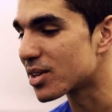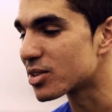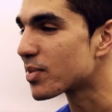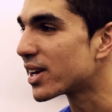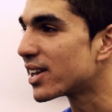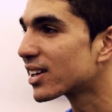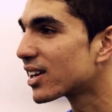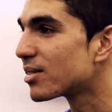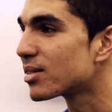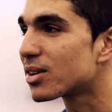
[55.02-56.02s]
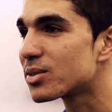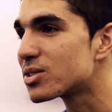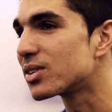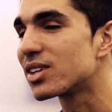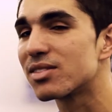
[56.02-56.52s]
mean, that was my nickname. You know, we
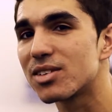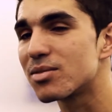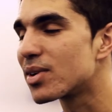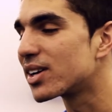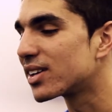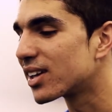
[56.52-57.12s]
used to give everybody